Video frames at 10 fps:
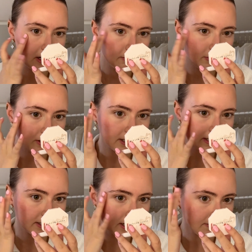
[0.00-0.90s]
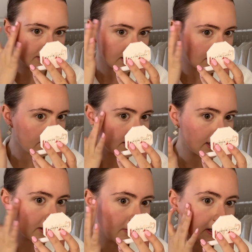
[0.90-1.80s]
But it's definitely giving a
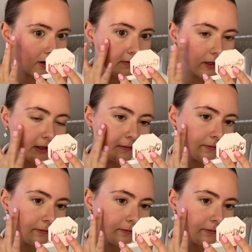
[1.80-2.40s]
little bit of a,